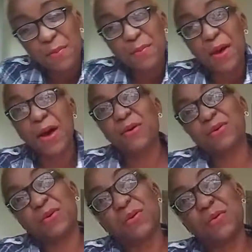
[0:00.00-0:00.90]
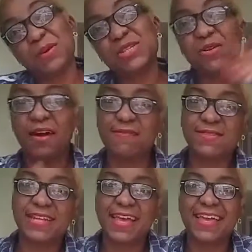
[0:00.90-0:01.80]
about witchcraft
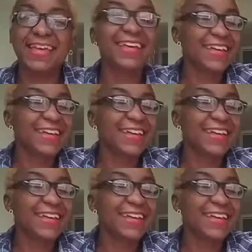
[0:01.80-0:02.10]
today.